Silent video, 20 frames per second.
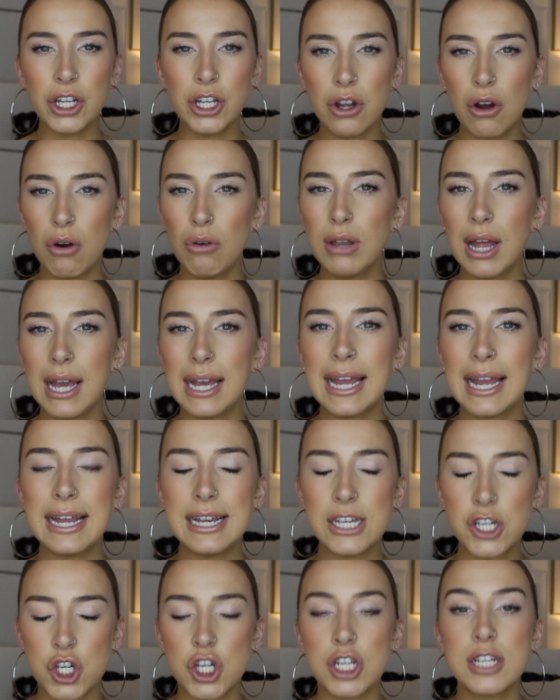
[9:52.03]
you know, like
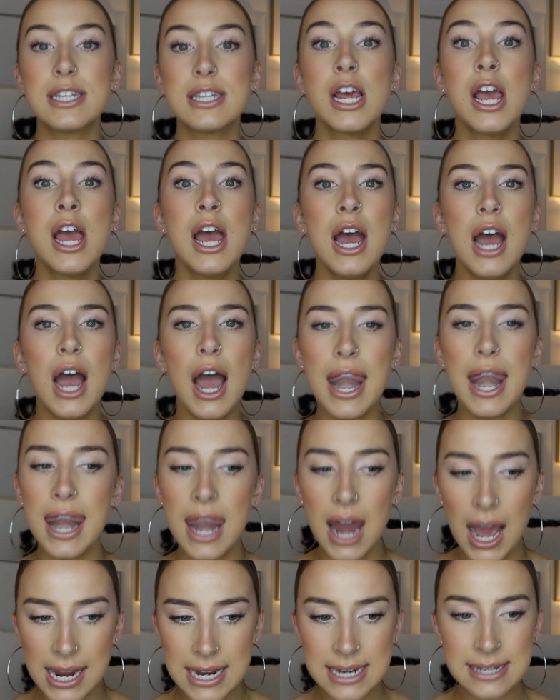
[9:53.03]
it's just a
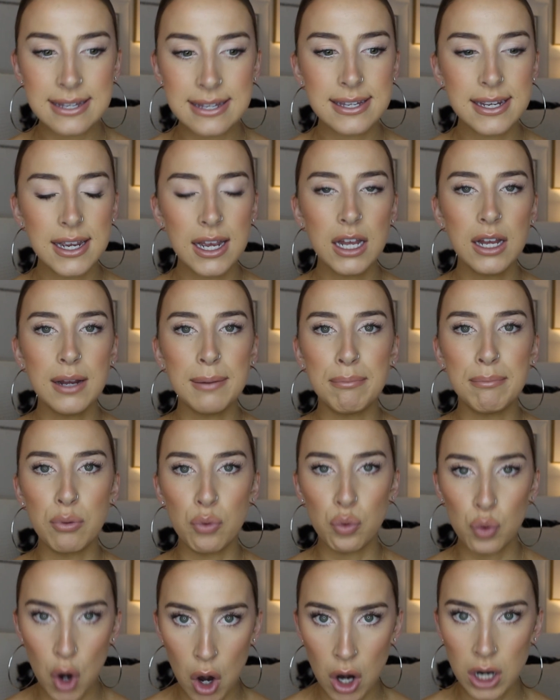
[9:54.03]
nice
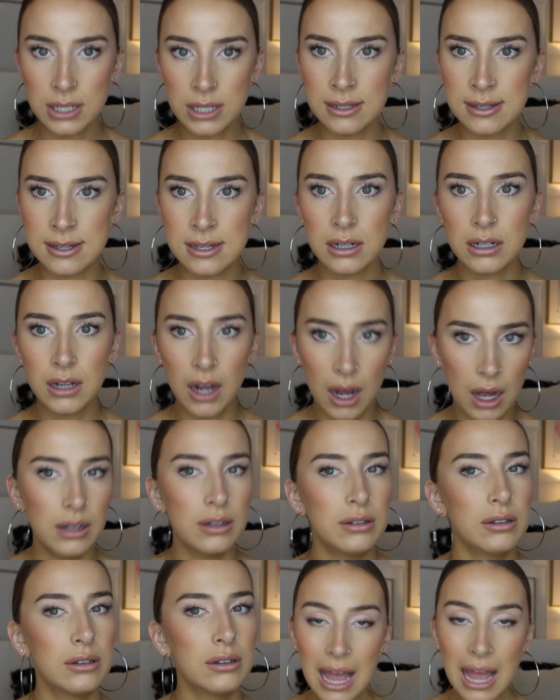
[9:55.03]
bronze
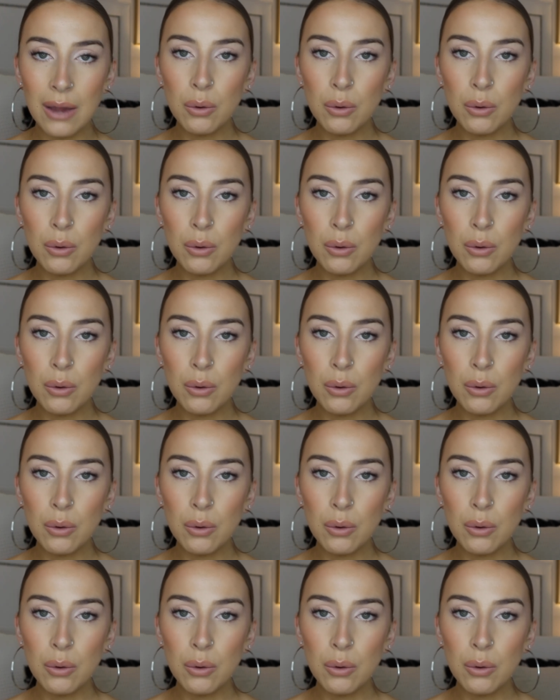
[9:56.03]
color.